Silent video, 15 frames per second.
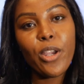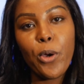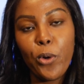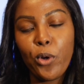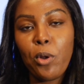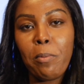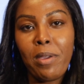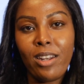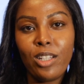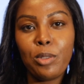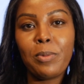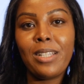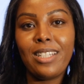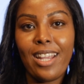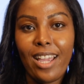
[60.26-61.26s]
is our order
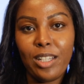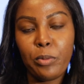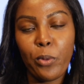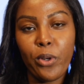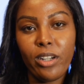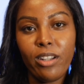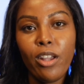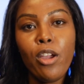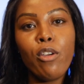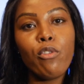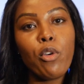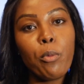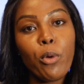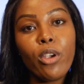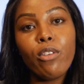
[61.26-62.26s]
management dashboard.
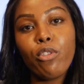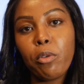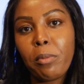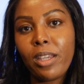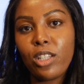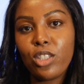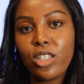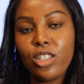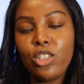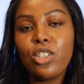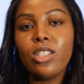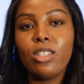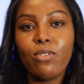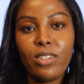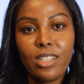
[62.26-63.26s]
For more
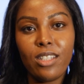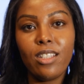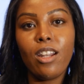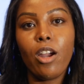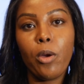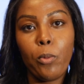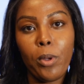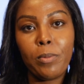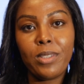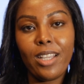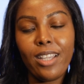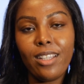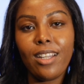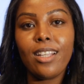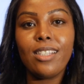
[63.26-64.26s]
information, just visit our
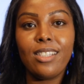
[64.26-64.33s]
website,